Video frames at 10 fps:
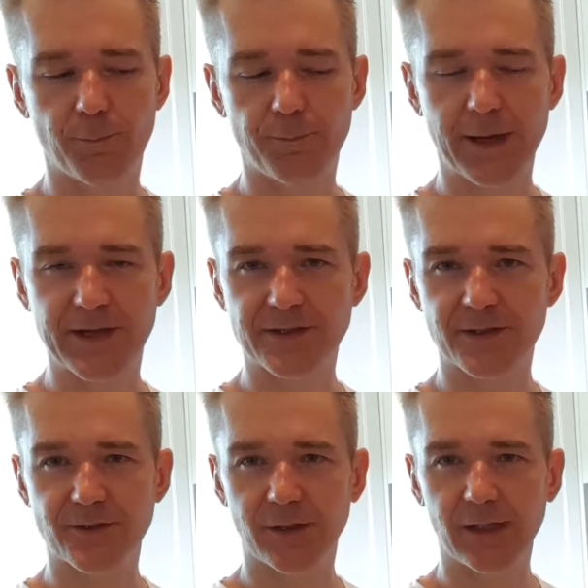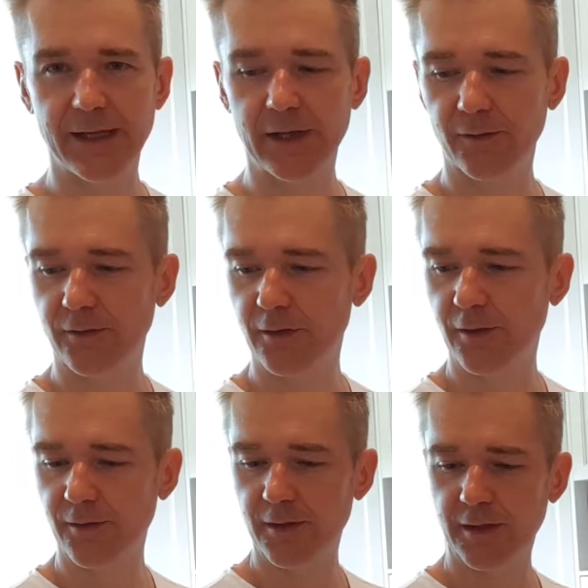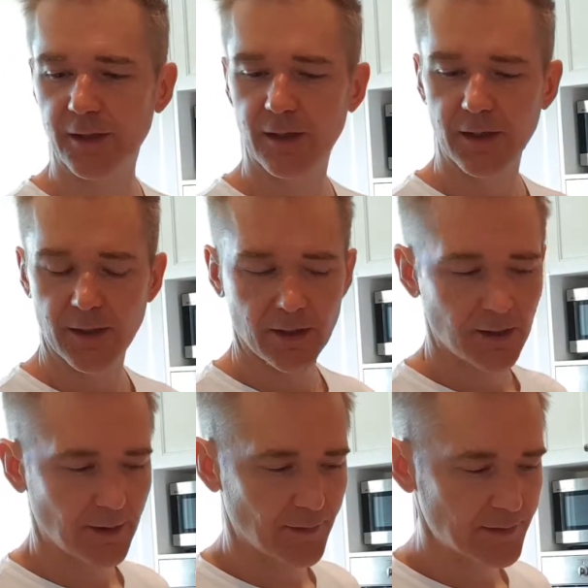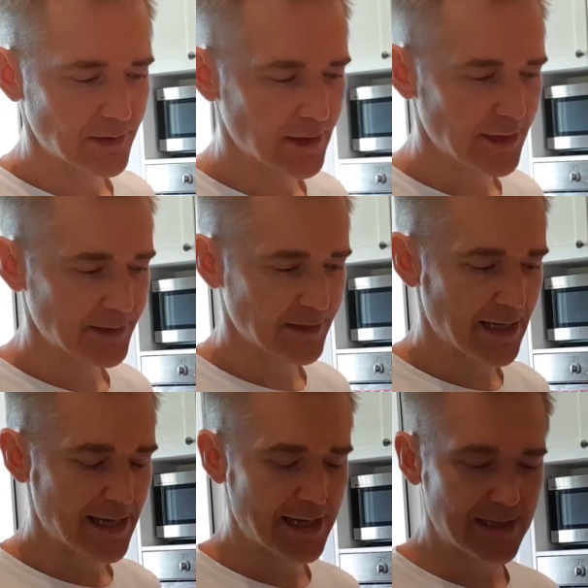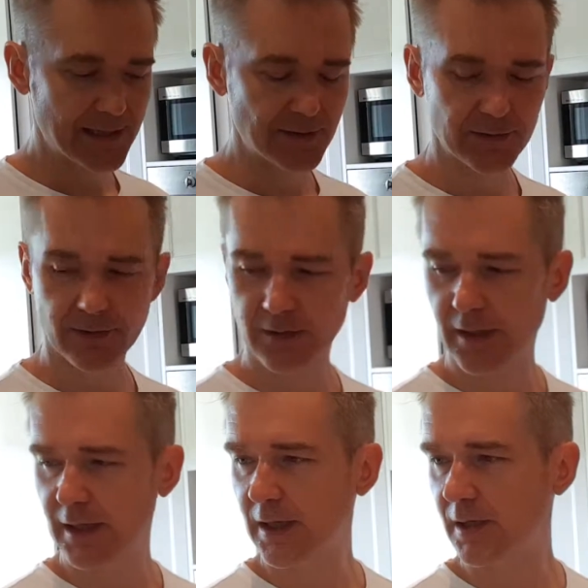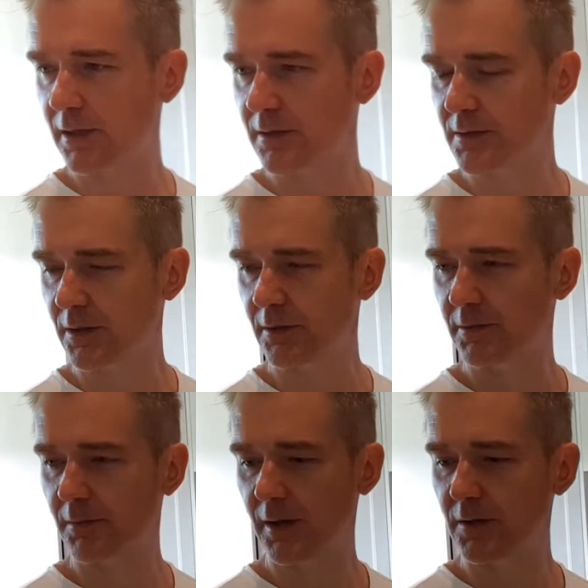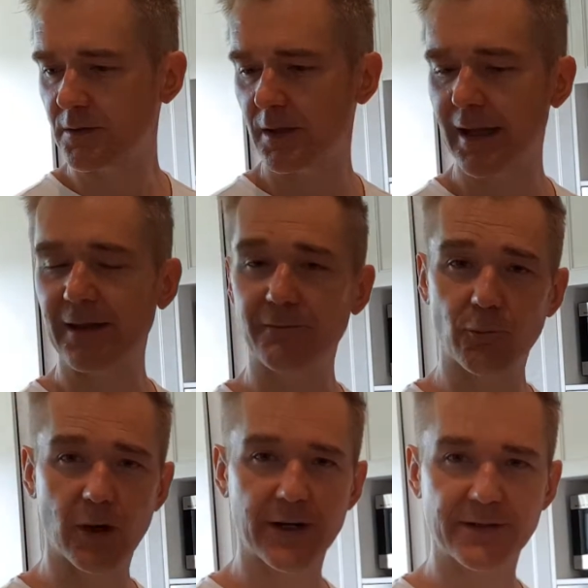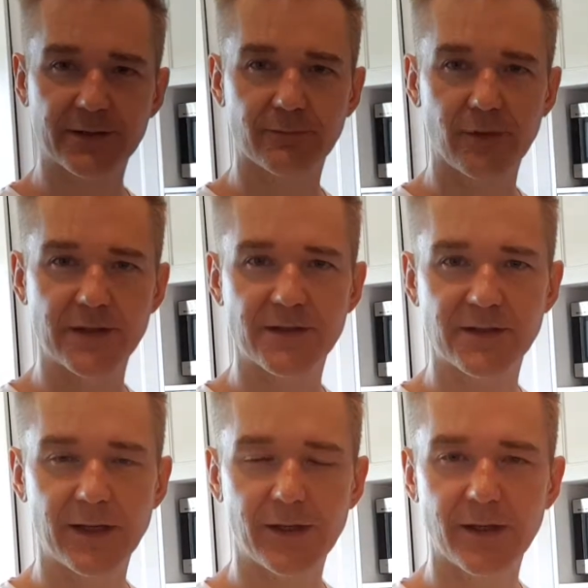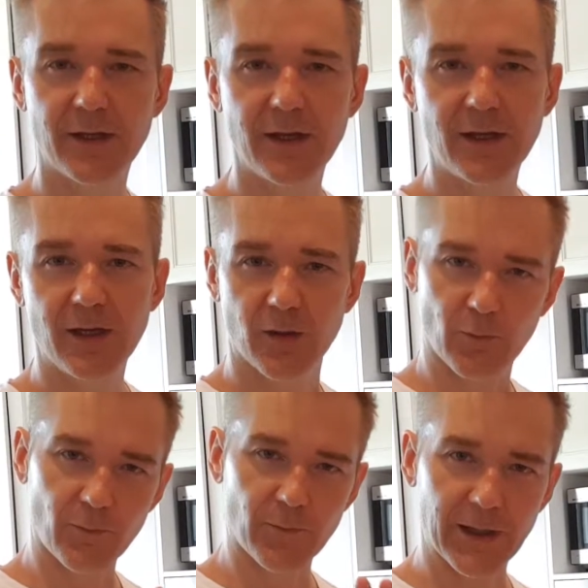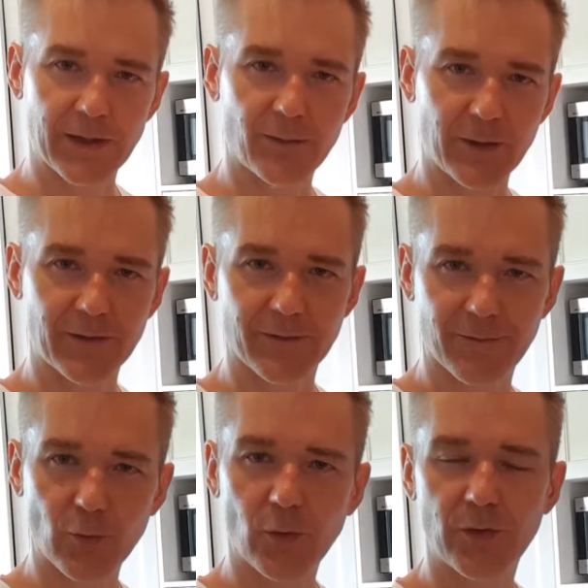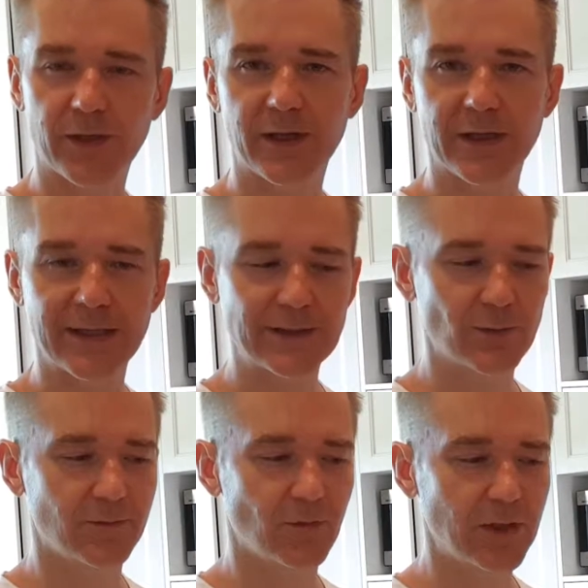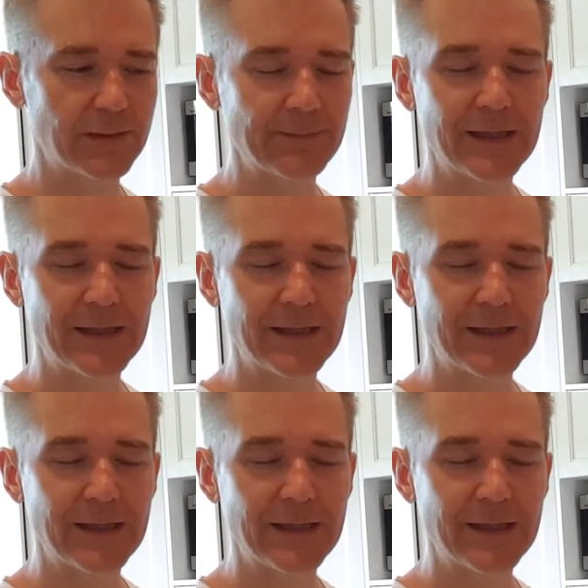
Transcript: Pasta's not allowed on the diet, and so those, and rice. Rice is another one of the 4 that you're going to need to avoid.